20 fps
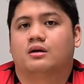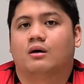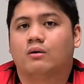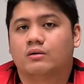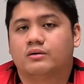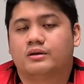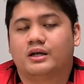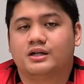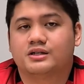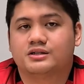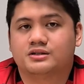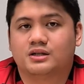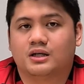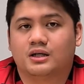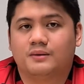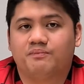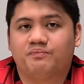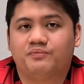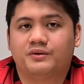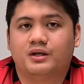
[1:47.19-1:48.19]
The whole thing is
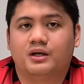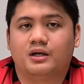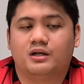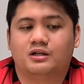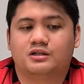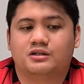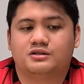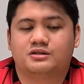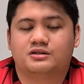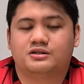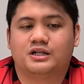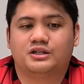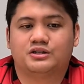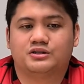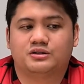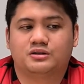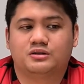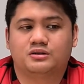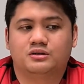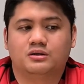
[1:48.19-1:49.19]
done in a
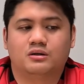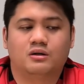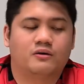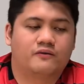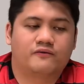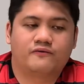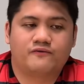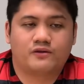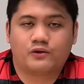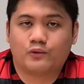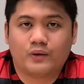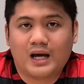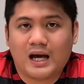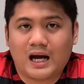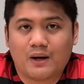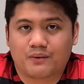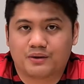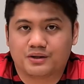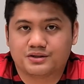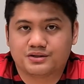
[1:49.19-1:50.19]
session of 3
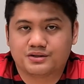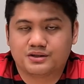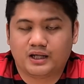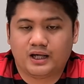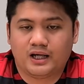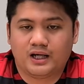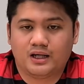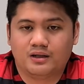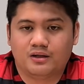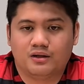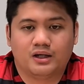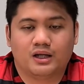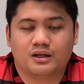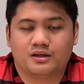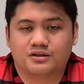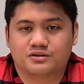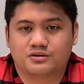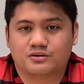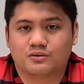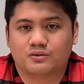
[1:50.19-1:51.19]
hours, and you get
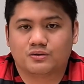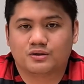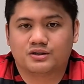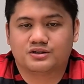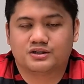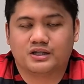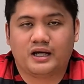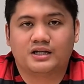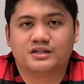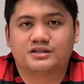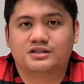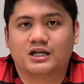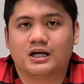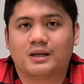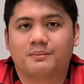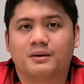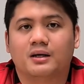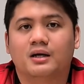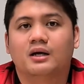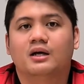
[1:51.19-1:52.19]
the scores
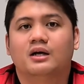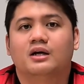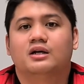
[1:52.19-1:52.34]
ASAP.